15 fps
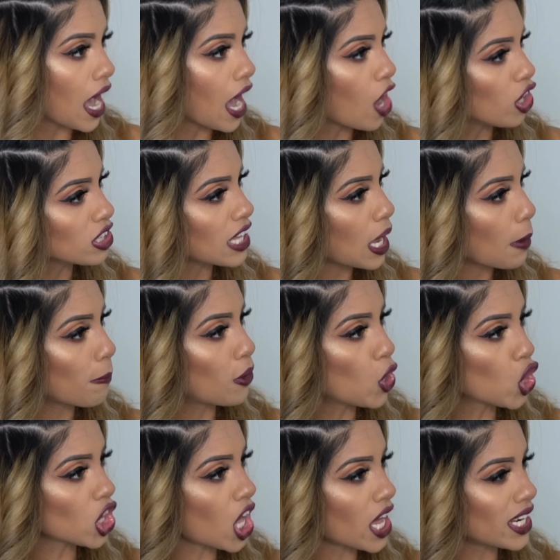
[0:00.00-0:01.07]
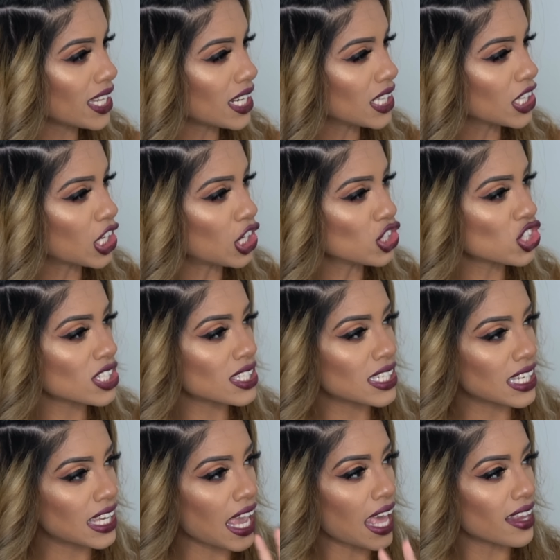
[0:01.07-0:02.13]
I'll like pull on it a little just
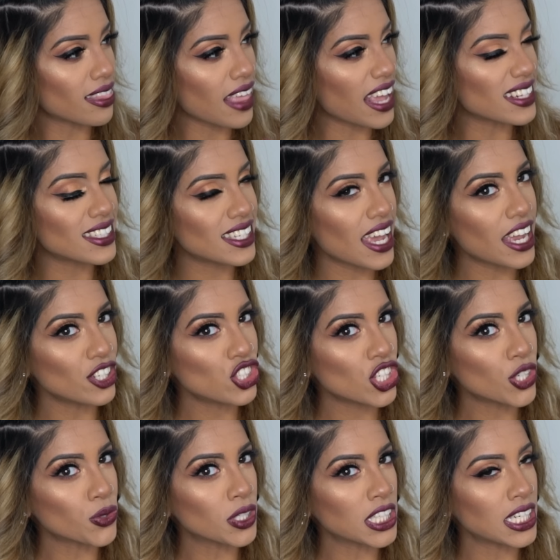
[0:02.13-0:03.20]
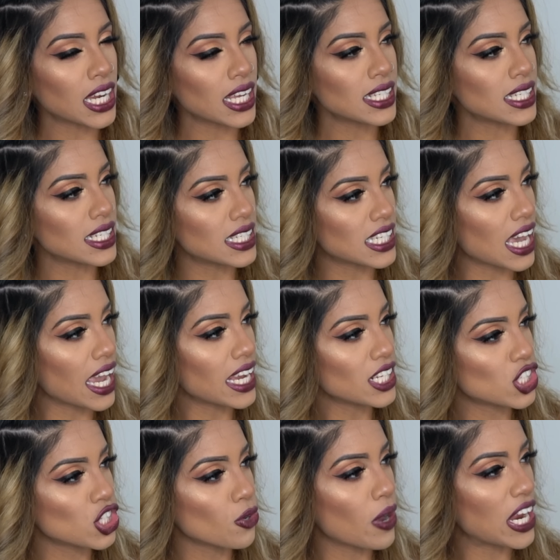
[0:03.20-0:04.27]
to get that tension really nice and tight,
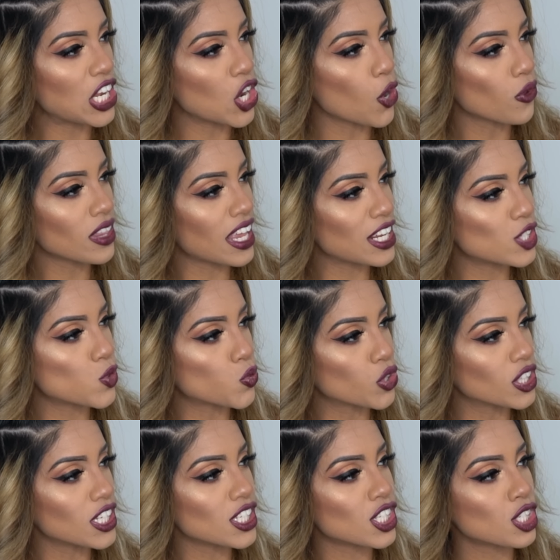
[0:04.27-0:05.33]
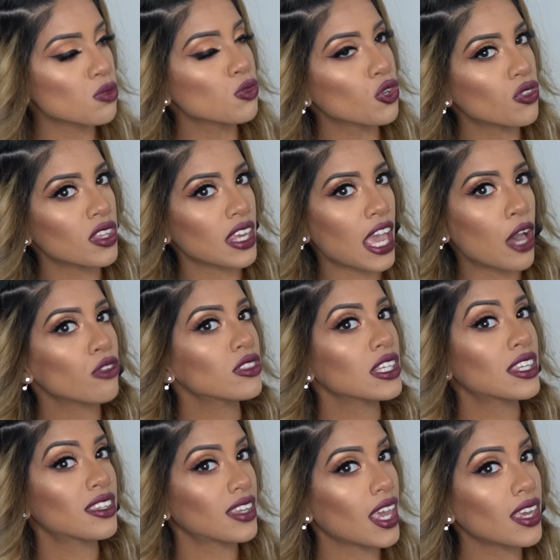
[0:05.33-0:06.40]
so I know that it's really smoothing out
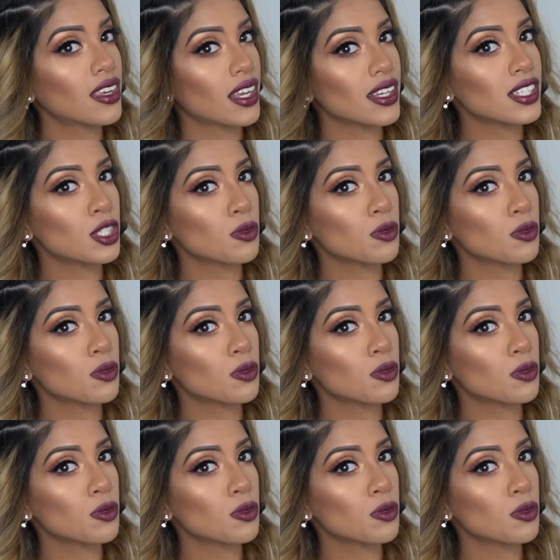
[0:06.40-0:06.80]
the pinky